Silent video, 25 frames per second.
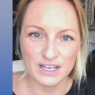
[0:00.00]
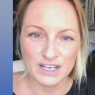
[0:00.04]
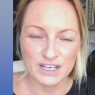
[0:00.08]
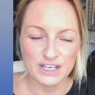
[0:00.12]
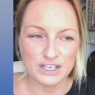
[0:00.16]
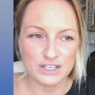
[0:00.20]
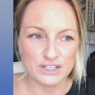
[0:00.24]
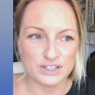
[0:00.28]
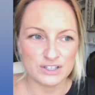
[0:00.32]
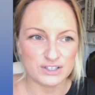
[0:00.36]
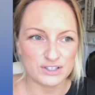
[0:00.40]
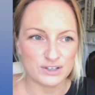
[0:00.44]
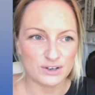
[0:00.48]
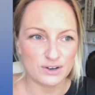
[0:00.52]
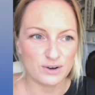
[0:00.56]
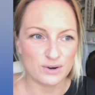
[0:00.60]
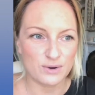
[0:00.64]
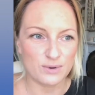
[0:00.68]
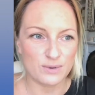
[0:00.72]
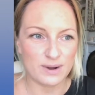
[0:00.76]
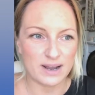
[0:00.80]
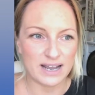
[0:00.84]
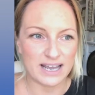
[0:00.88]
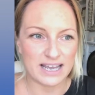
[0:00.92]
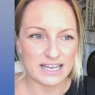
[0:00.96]

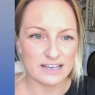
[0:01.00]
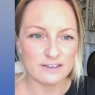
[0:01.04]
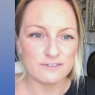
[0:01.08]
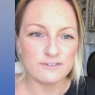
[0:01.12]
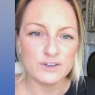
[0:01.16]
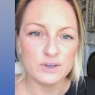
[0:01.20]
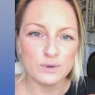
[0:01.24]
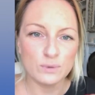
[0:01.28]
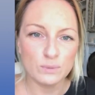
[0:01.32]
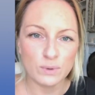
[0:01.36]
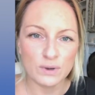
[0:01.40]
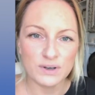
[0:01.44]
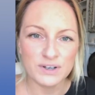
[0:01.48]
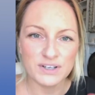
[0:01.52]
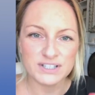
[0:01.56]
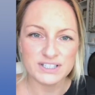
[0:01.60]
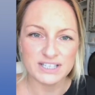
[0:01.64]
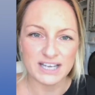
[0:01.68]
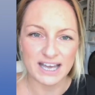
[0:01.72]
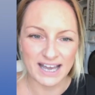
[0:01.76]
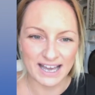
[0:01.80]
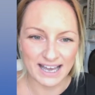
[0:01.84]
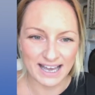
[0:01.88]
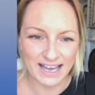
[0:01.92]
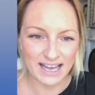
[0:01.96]
So if you want to
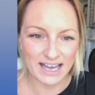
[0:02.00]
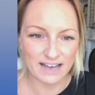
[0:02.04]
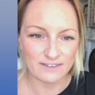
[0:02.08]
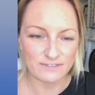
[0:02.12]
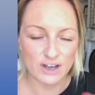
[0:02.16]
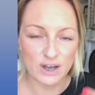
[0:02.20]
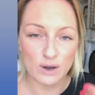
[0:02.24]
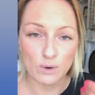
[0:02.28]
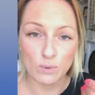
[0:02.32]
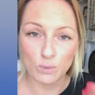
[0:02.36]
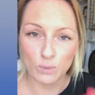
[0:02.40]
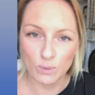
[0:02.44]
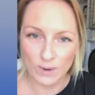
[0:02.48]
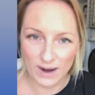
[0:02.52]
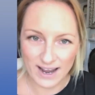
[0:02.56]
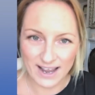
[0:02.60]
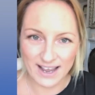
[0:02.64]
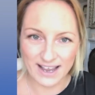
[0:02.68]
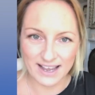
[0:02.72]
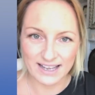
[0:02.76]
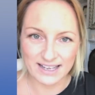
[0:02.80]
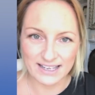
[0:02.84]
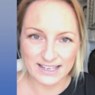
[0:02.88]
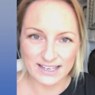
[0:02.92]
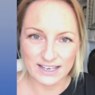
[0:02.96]
have a
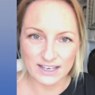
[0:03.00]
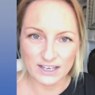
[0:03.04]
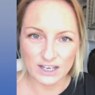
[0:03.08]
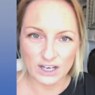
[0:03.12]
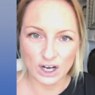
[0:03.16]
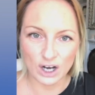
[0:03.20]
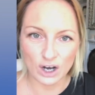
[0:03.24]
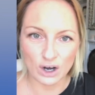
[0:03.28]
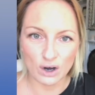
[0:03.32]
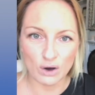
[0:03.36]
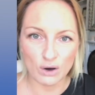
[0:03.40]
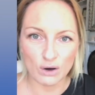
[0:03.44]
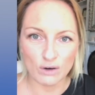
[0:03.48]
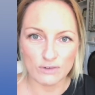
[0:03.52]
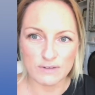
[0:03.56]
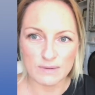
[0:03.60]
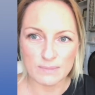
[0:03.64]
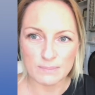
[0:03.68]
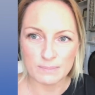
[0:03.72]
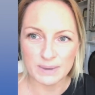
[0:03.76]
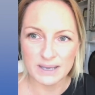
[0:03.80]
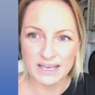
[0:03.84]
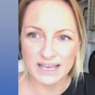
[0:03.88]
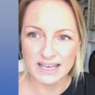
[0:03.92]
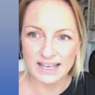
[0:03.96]
way of
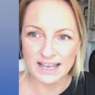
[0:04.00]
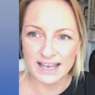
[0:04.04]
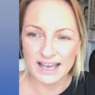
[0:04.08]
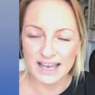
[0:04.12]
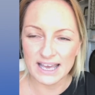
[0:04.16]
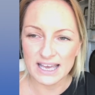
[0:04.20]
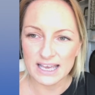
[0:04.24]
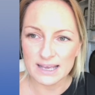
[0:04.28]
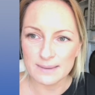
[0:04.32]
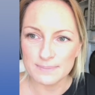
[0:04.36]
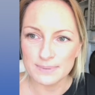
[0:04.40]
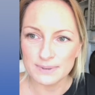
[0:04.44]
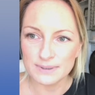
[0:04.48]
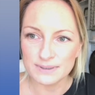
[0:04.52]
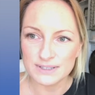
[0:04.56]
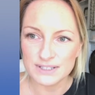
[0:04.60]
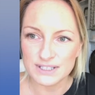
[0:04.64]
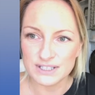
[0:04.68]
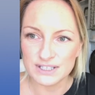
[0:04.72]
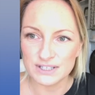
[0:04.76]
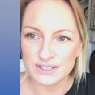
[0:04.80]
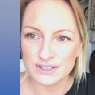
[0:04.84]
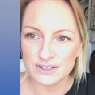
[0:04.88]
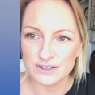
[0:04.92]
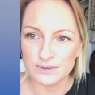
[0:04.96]
being able
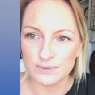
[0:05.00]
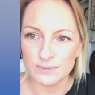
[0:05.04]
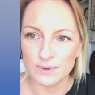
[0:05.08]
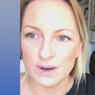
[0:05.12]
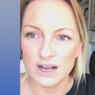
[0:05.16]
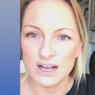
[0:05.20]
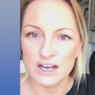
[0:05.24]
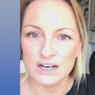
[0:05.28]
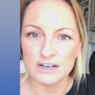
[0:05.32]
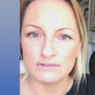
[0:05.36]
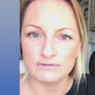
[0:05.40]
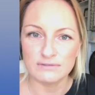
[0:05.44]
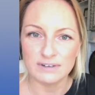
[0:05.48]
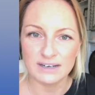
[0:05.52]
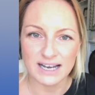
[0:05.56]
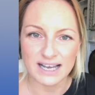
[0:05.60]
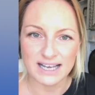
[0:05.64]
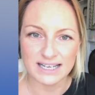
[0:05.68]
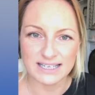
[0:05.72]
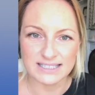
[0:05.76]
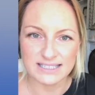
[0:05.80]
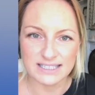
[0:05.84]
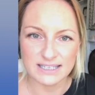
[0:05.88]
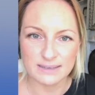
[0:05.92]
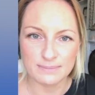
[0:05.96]
to
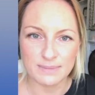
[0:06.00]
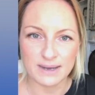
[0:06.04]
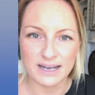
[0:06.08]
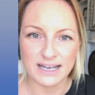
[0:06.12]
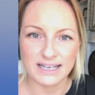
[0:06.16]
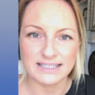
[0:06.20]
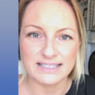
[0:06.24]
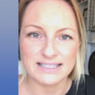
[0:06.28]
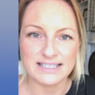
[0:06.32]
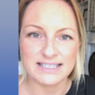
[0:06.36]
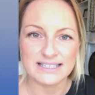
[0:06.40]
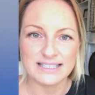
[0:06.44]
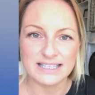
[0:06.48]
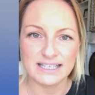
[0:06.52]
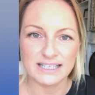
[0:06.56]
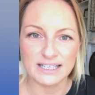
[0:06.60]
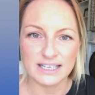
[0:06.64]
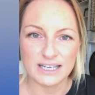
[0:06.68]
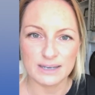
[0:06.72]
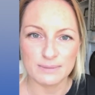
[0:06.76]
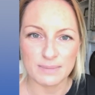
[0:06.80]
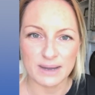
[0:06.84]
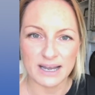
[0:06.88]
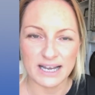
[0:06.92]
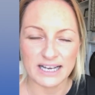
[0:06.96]
relax your mind, still
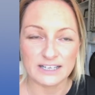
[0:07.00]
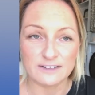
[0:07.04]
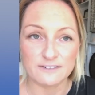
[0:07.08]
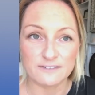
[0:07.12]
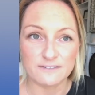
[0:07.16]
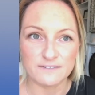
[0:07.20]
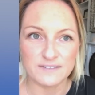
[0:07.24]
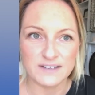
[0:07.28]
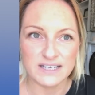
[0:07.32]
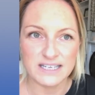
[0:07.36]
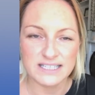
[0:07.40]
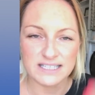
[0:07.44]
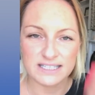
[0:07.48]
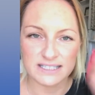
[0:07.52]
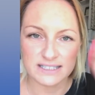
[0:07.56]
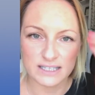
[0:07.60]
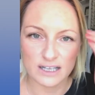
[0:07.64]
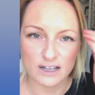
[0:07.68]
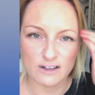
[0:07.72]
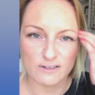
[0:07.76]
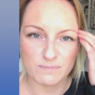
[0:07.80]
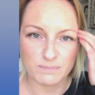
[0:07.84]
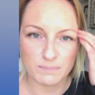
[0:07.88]
your mind, feed yourself